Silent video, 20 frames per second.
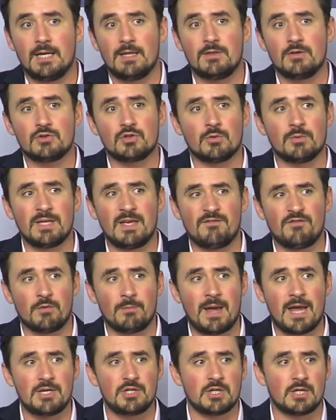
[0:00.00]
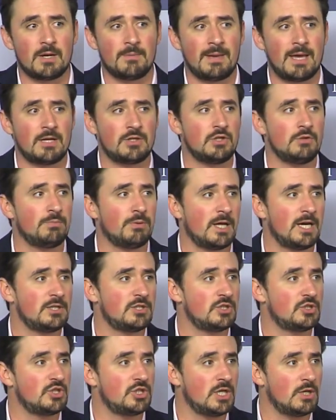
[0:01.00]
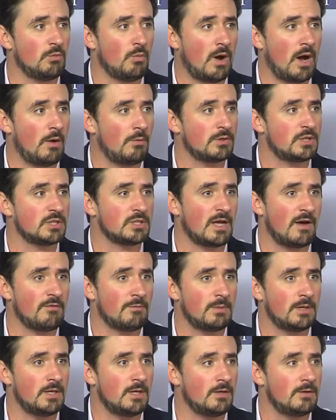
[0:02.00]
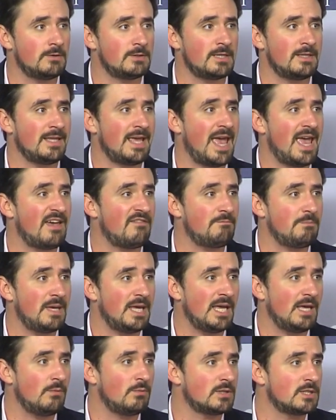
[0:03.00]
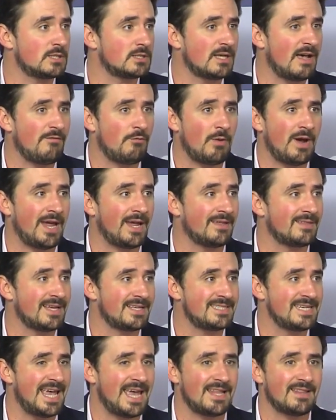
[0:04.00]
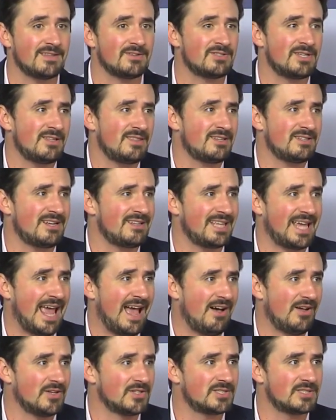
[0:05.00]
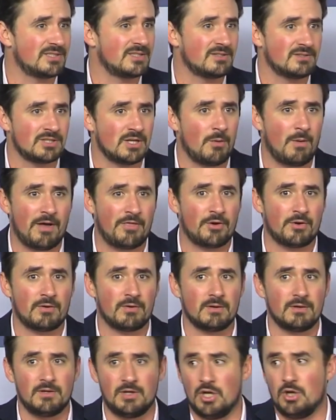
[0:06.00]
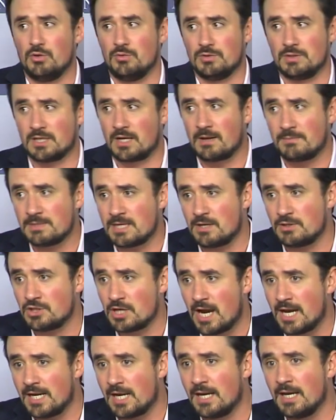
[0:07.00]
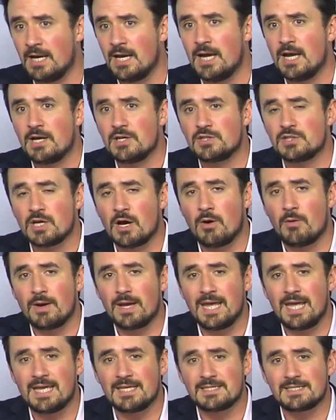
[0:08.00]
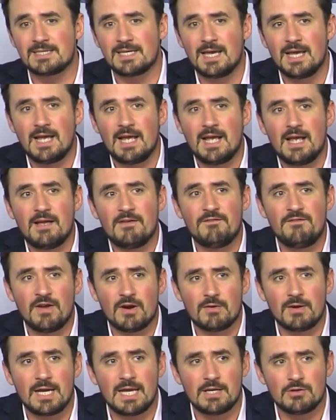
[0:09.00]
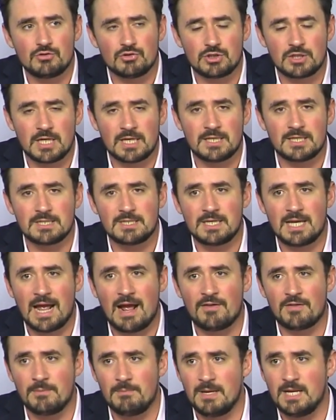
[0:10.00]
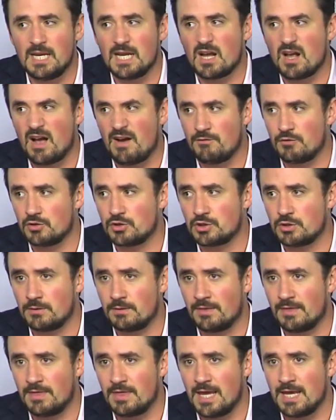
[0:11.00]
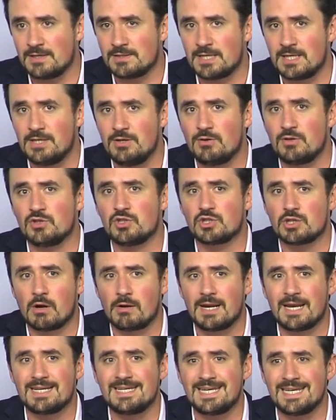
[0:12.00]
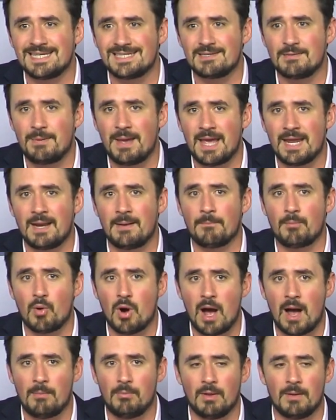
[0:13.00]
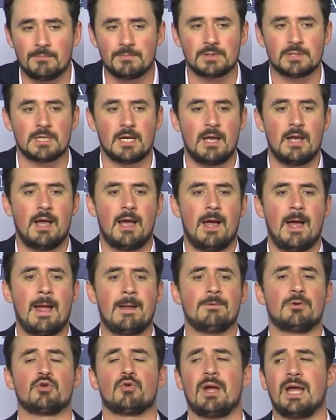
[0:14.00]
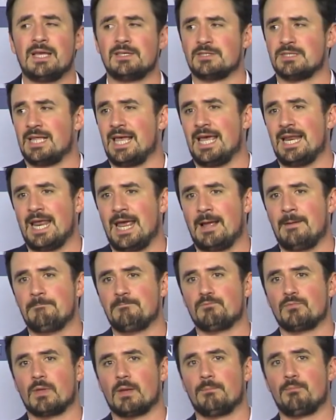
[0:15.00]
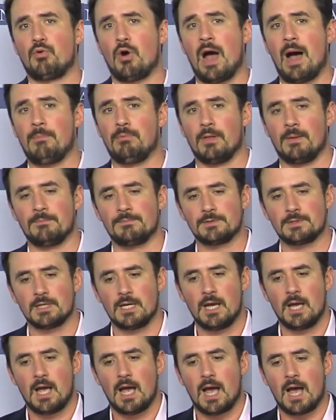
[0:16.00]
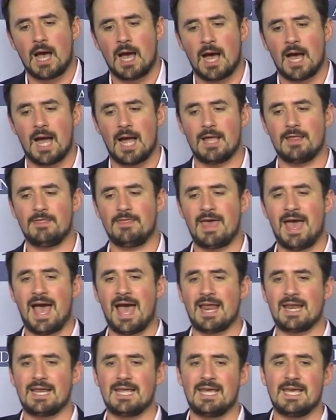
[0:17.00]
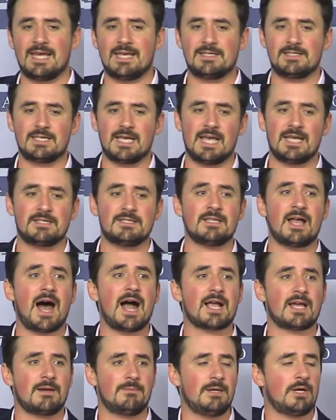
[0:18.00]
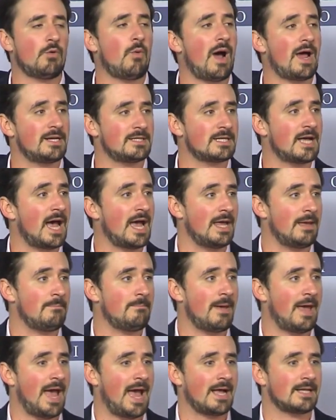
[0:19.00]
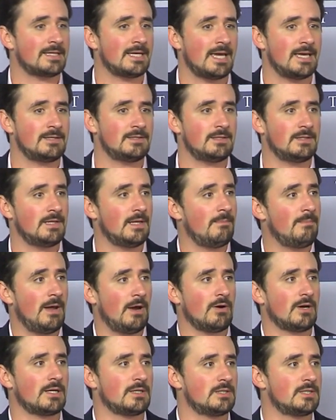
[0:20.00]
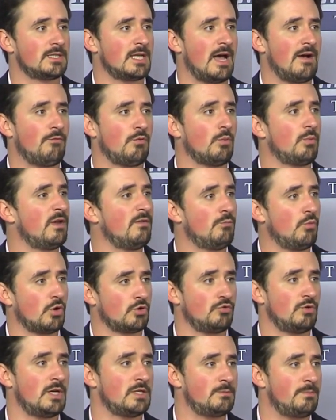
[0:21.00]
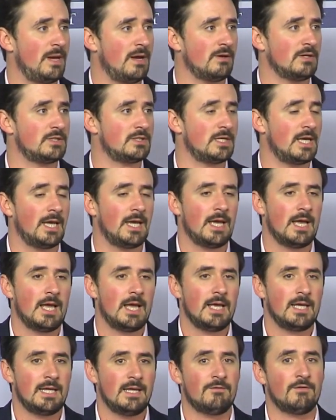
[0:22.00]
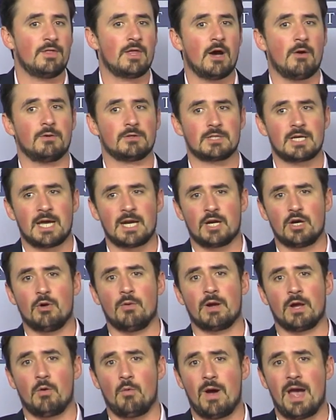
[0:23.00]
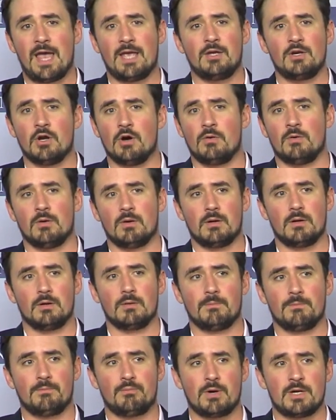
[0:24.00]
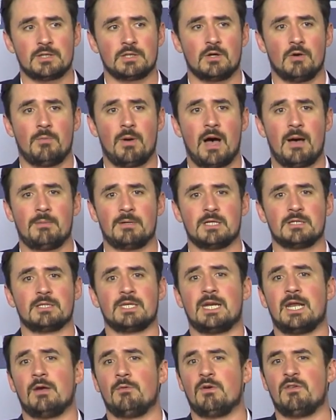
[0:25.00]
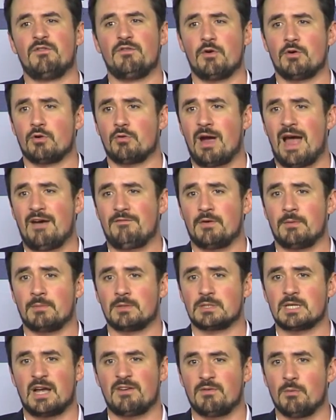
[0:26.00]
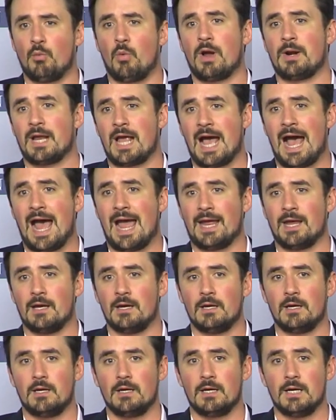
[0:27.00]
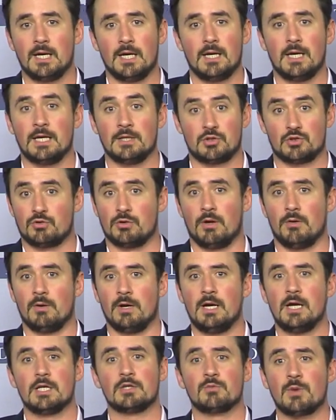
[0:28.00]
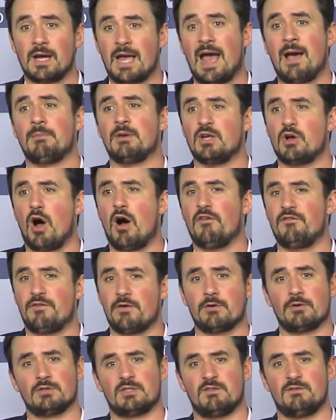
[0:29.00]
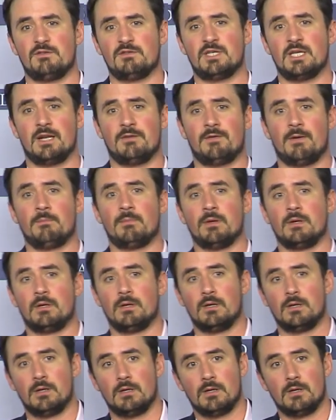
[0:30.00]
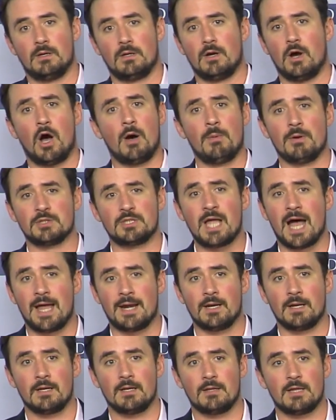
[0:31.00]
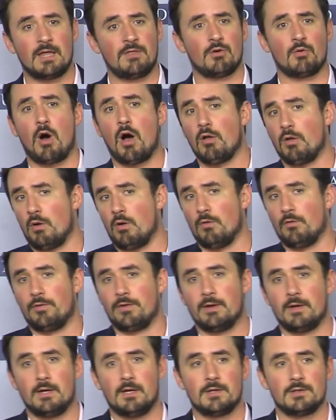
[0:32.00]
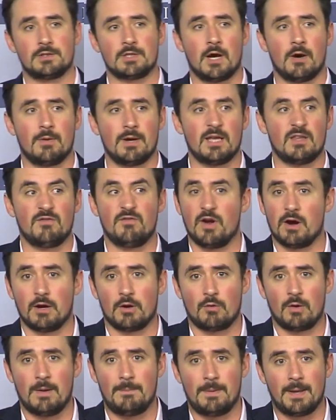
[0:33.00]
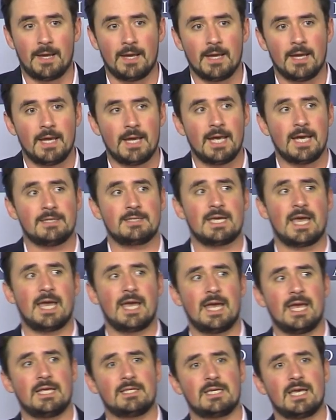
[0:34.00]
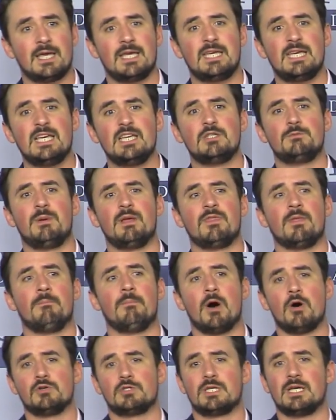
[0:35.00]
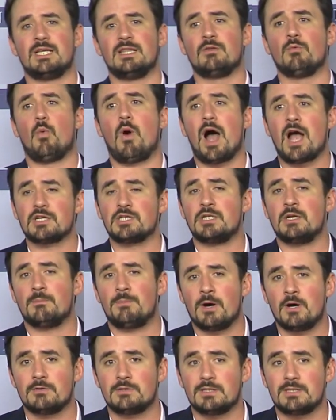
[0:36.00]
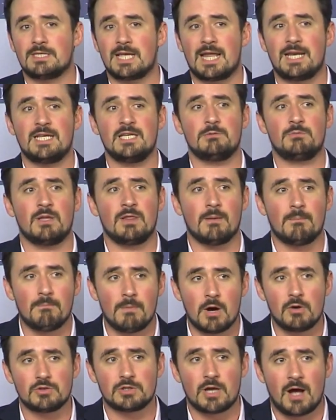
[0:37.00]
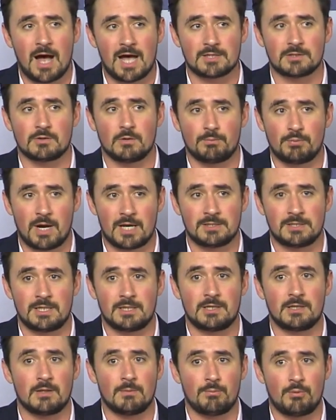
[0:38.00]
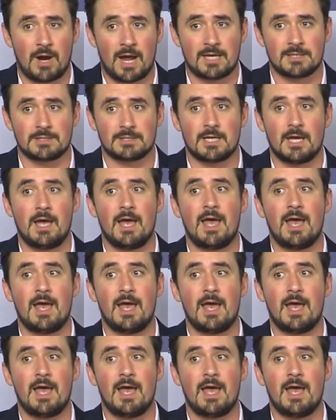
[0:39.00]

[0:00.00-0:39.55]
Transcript: there's only information coming out of two places: Xinhua, which is government news, and the AFP, which is left wing. That's it. There's no, there's nothing else. There's no other news that comes out of China. So it's very interesting to see how the media covers certain things, and you can start anticipating problems and translating problems. Uh, that is, it's not going to be quite as high impact as the American stuff, where we have more transparency, even though it's kind of going away. You know, President Obama doesn't let anyone photograph him aside from one guy. It's true. It's why how many golf photos have you seen of him? Almost none, and they're all old. So it's very creepy. It's a, it's a, he's been the most, the Washington Post has said he's been the most hostile president to the press